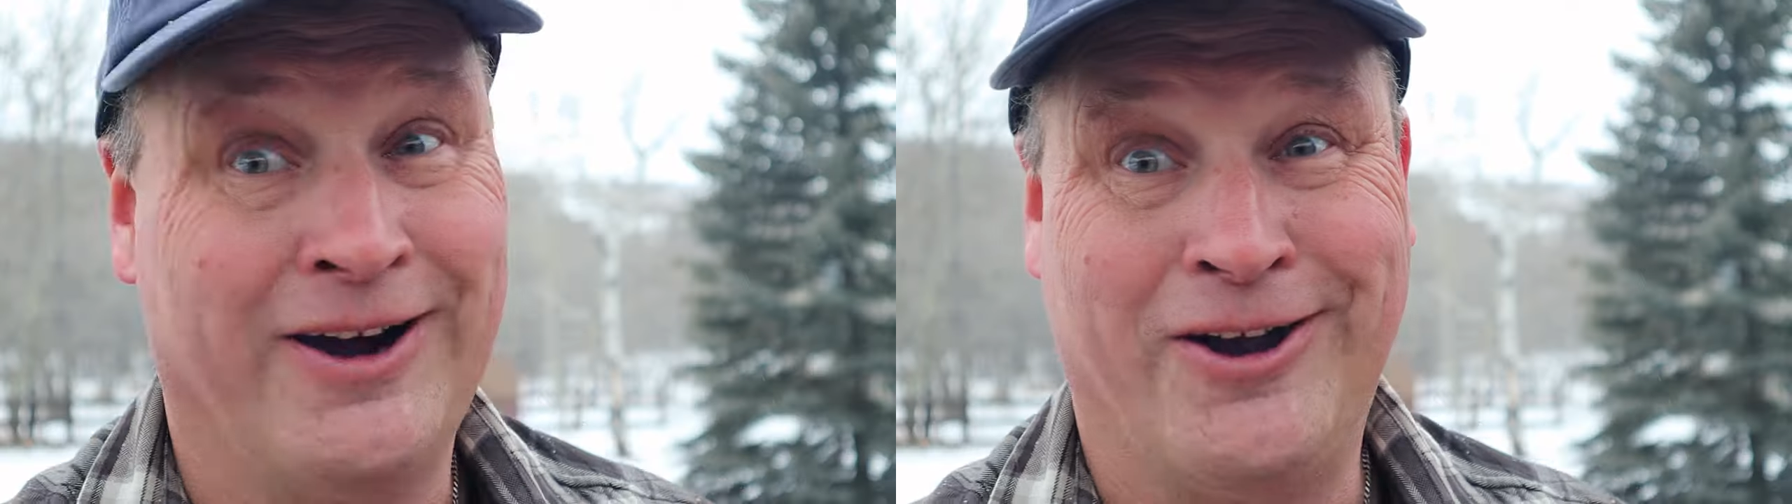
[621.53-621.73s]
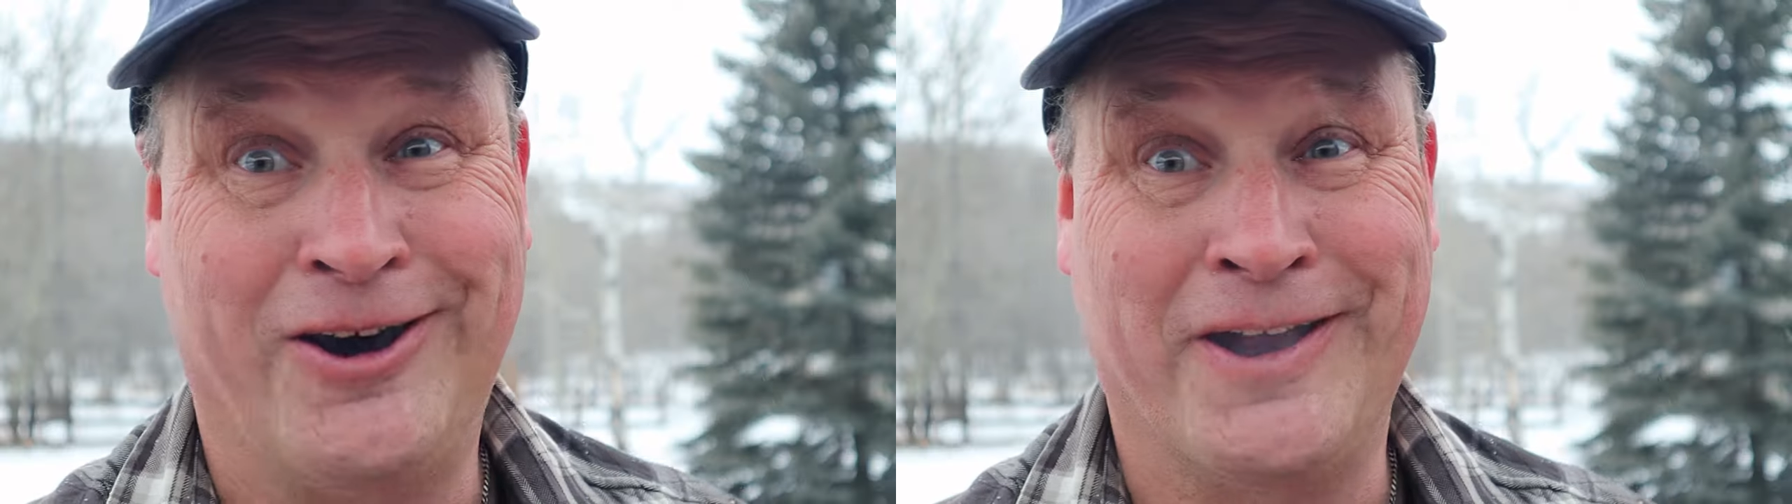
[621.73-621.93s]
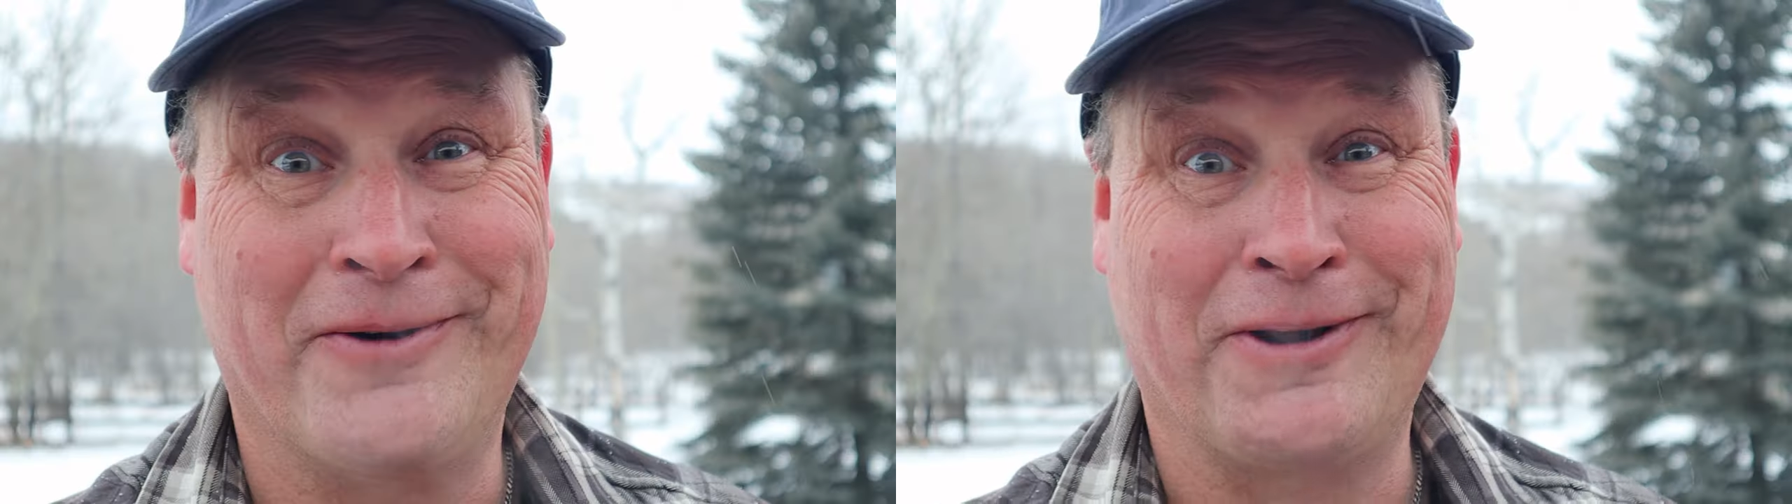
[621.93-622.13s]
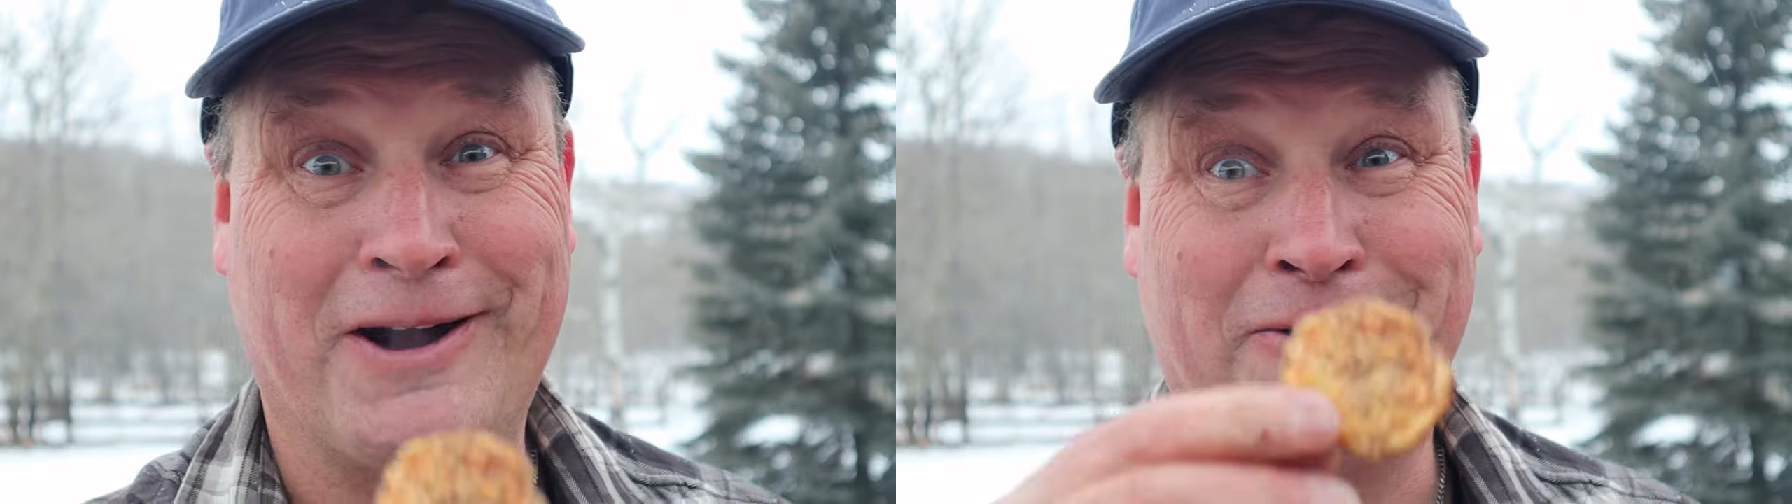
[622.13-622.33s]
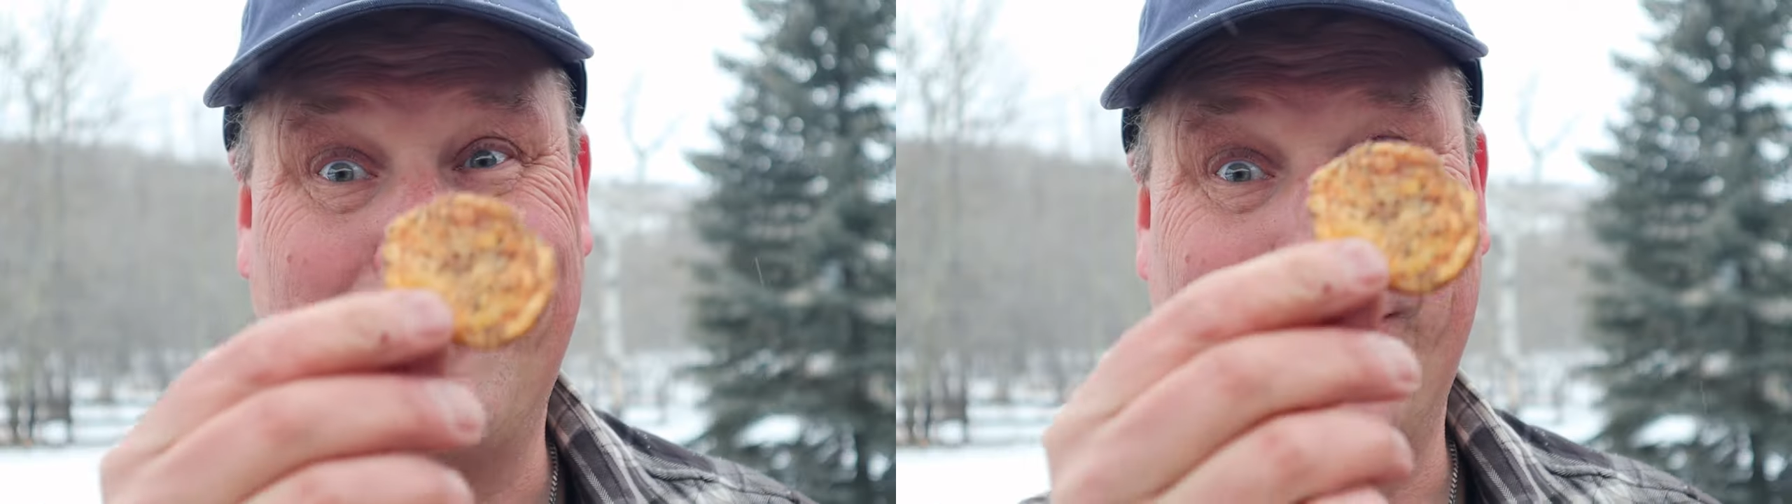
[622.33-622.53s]
Oh, here we
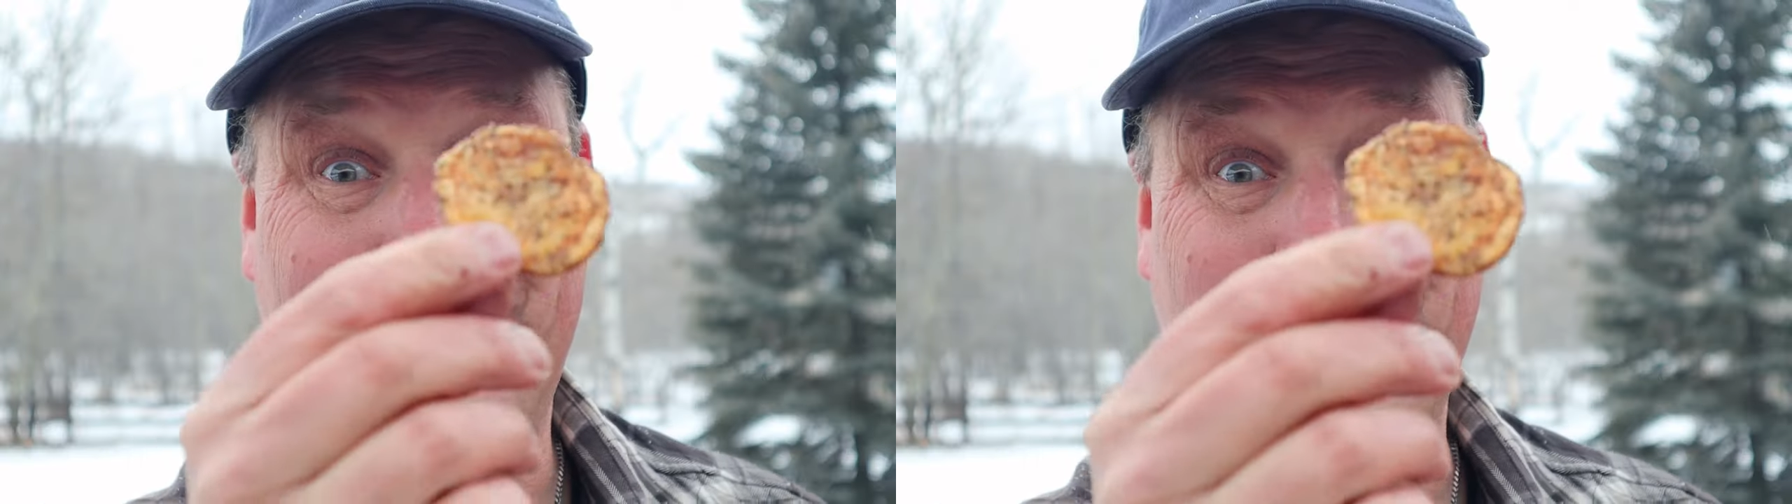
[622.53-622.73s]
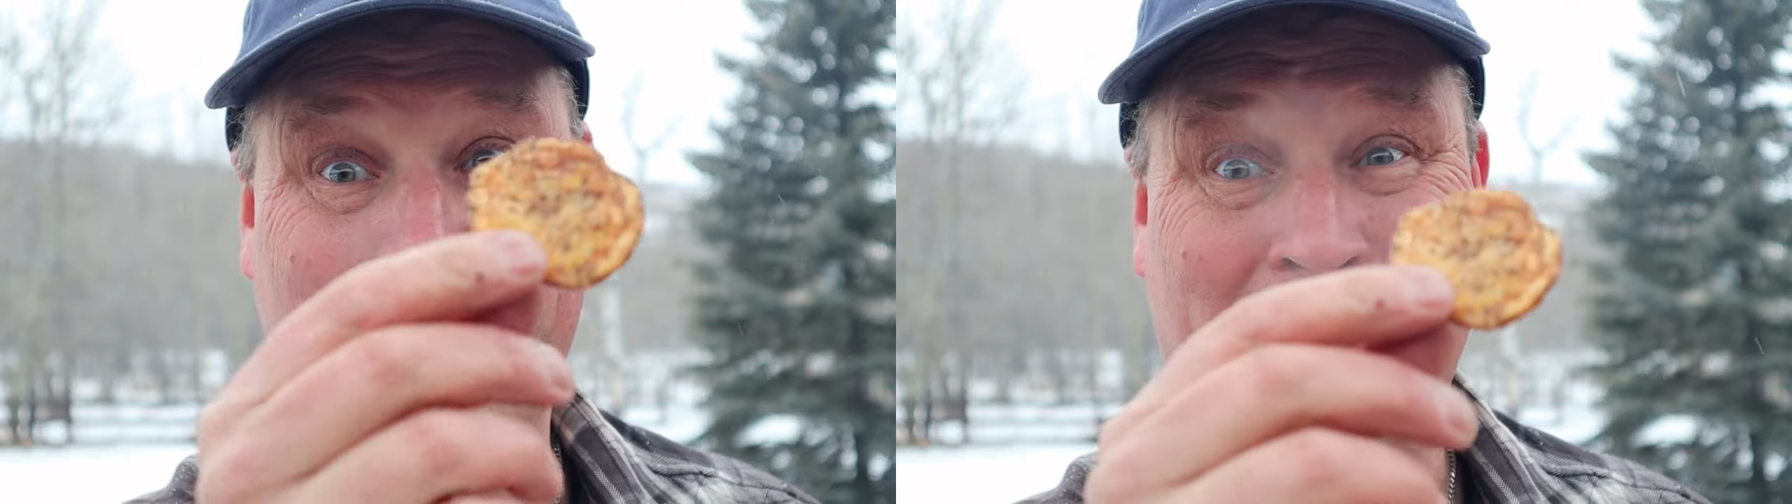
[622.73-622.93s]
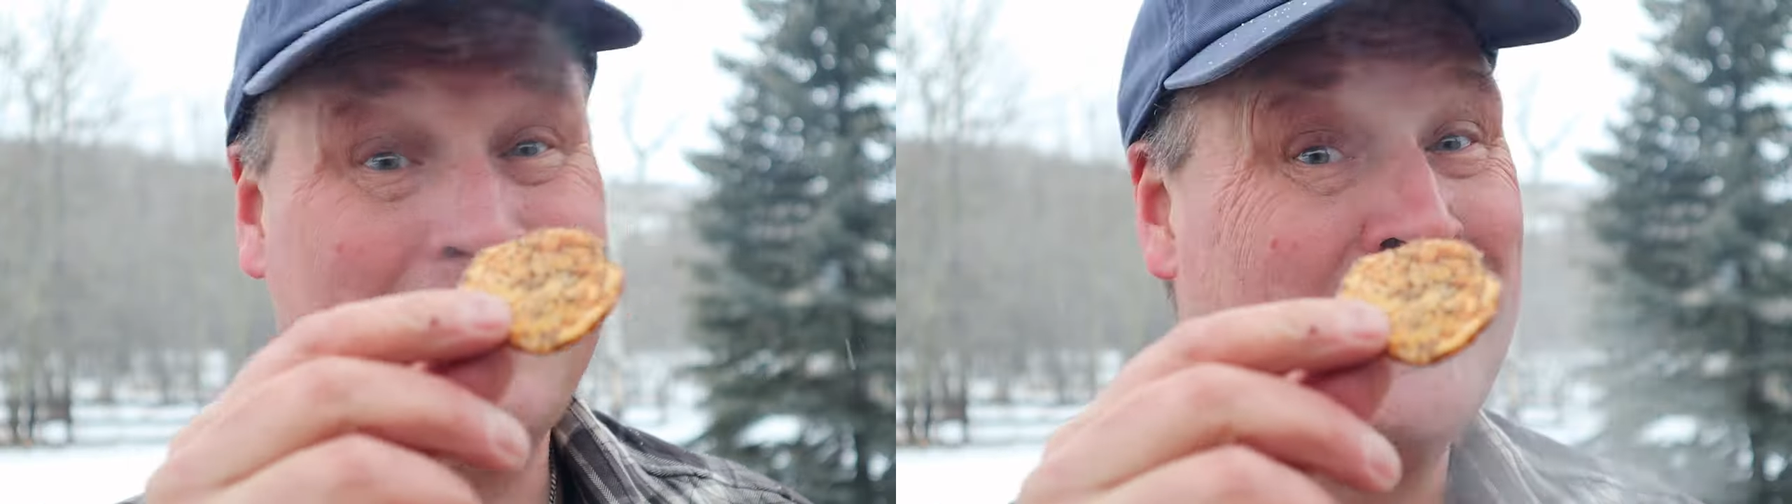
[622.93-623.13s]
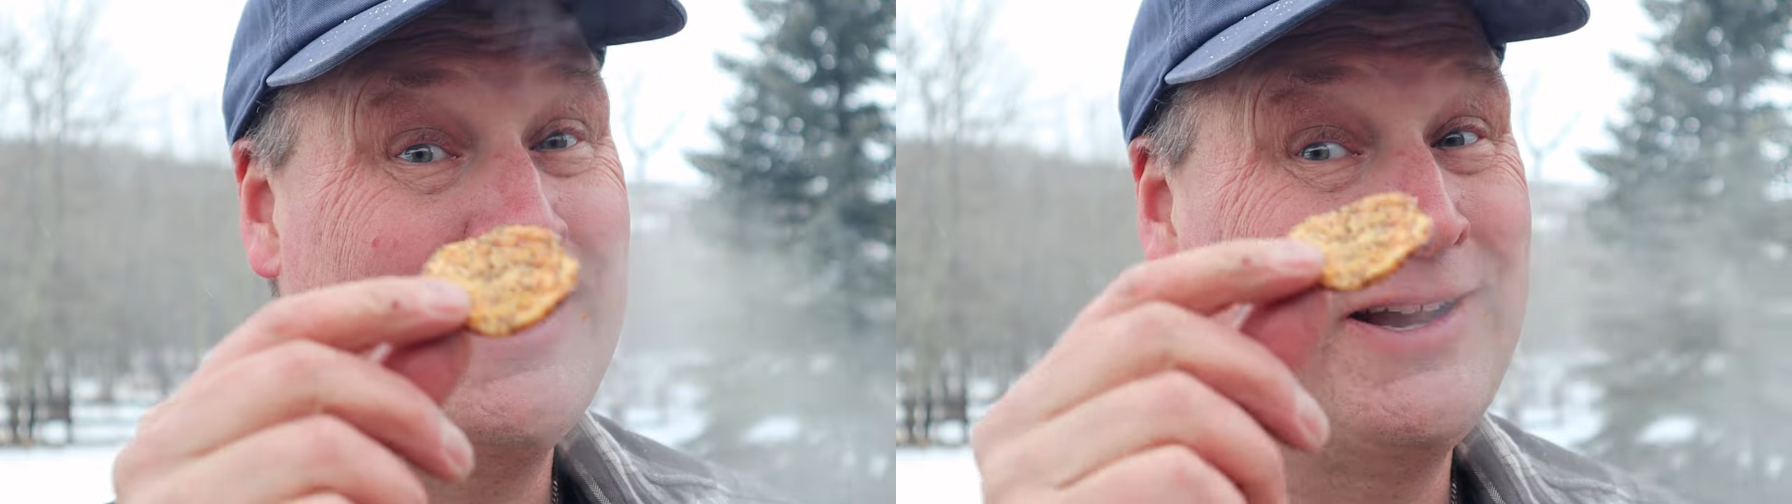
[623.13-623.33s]
go, another one.